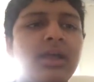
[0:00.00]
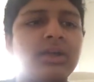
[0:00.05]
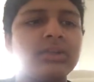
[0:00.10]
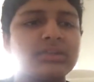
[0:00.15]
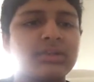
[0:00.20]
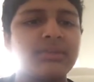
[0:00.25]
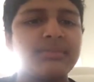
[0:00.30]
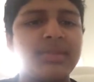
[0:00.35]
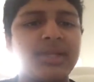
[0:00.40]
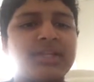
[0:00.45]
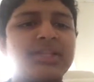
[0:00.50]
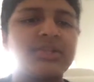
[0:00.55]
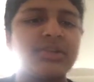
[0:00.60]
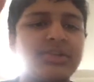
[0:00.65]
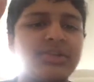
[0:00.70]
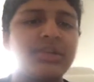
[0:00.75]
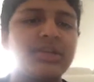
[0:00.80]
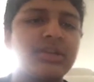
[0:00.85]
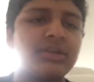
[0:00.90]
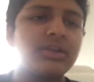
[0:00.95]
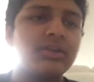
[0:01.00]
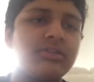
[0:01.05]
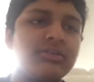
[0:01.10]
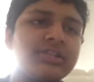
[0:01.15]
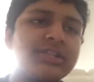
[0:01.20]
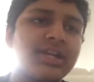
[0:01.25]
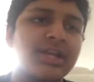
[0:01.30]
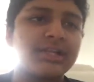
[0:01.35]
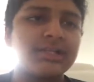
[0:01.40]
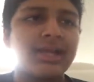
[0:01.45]
So make sure you can go
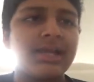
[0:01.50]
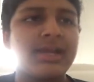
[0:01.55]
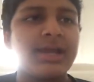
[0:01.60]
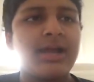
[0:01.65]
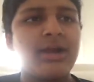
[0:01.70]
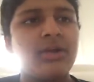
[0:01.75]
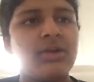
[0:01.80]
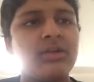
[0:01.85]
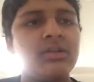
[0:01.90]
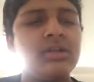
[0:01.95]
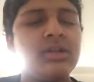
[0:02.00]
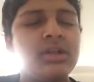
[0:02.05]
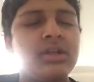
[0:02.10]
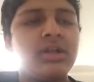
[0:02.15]
check that out